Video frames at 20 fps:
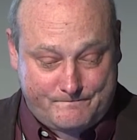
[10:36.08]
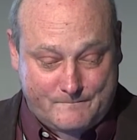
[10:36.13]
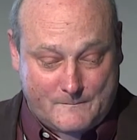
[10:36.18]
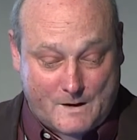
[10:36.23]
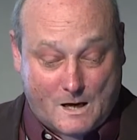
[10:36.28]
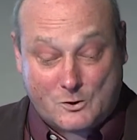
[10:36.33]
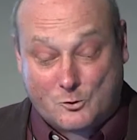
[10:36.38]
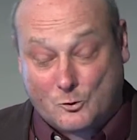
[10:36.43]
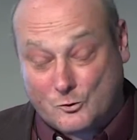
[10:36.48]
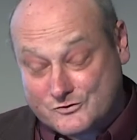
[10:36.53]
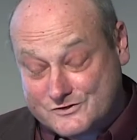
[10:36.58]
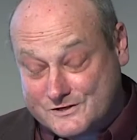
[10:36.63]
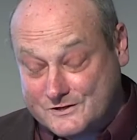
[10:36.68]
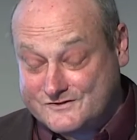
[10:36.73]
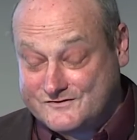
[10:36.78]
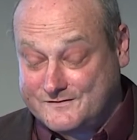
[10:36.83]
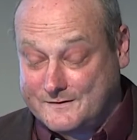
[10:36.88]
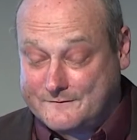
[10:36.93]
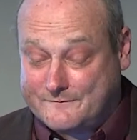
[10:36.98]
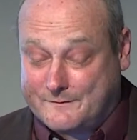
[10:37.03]
and also
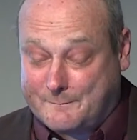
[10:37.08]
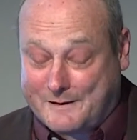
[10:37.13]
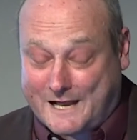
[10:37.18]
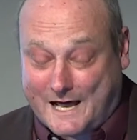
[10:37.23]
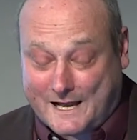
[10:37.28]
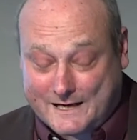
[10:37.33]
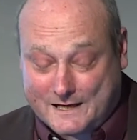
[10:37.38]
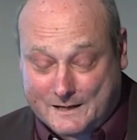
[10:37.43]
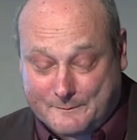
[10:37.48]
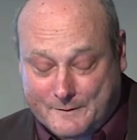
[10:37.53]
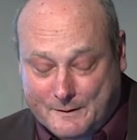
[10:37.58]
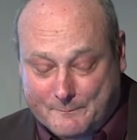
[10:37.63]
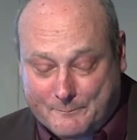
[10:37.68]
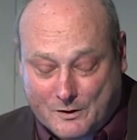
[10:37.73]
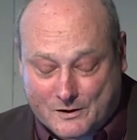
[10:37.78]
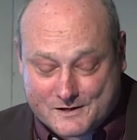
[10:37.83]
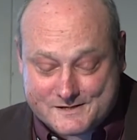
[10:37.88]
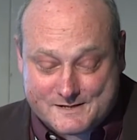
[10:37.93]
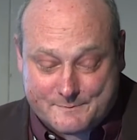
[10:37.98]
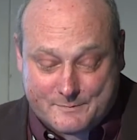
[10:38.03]
used for planning and
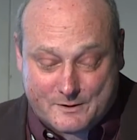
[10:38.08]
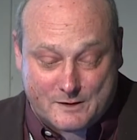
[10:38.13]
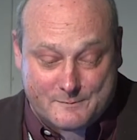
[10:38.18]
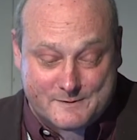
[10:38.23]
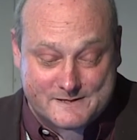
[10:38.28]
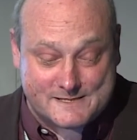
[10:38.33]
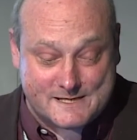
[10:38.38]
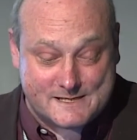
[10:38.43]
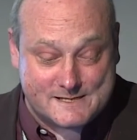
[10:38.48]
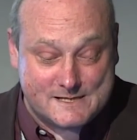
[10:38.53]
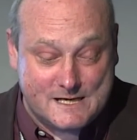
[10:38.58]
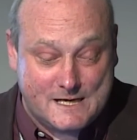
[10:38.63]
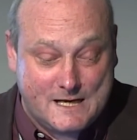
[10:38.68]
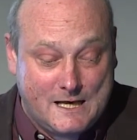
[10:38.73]
policy purposes.